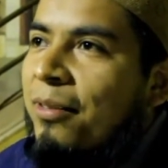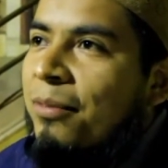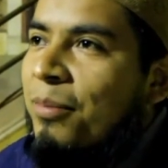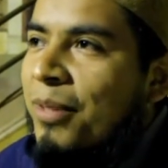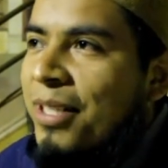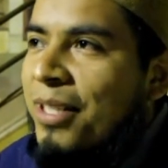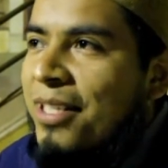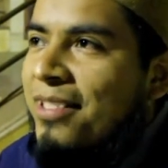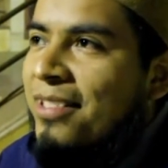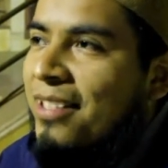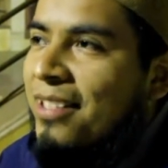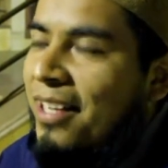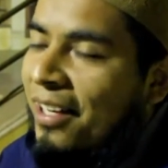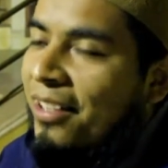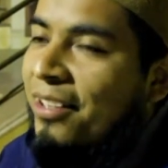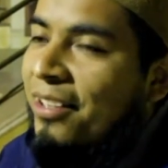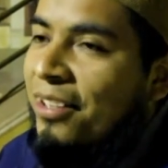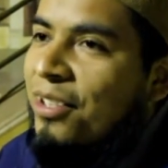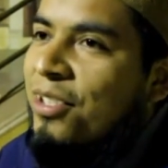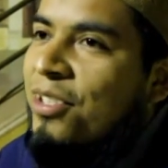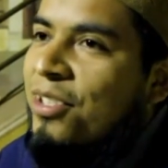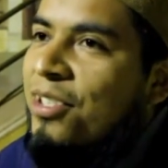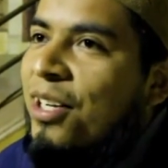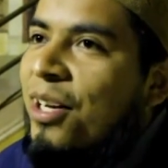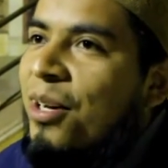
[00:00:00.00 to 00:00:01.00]
Please, I
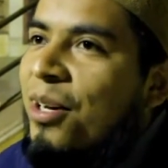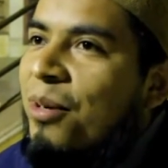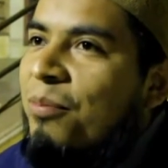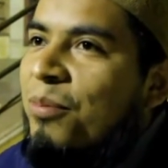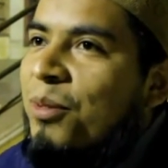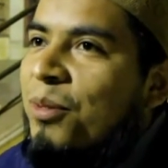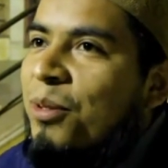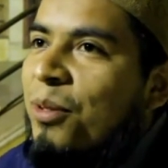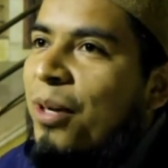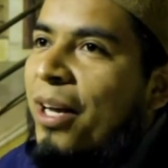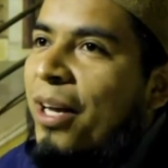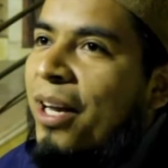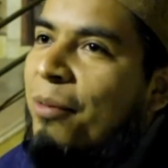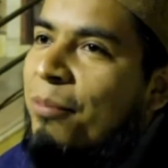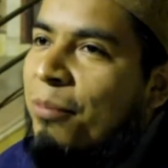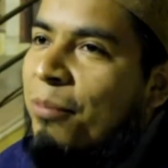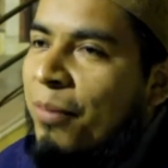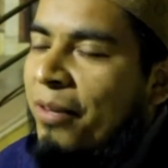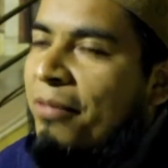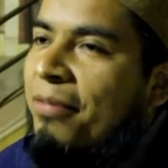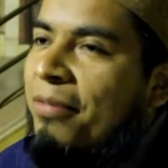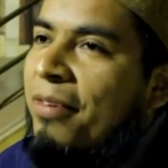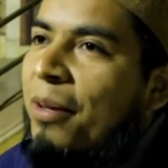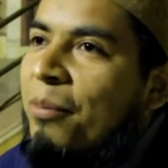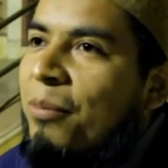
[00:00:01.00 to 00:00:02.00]
need a job. I have
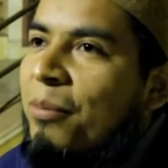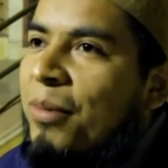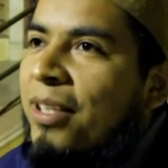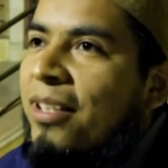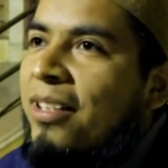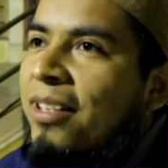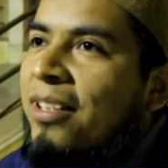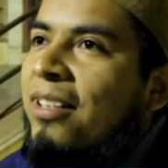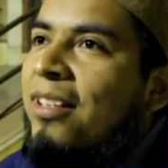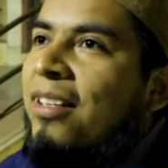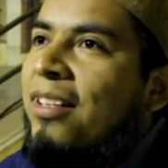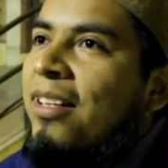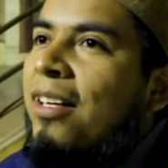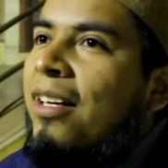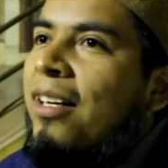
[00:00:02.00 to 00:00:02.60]
my family.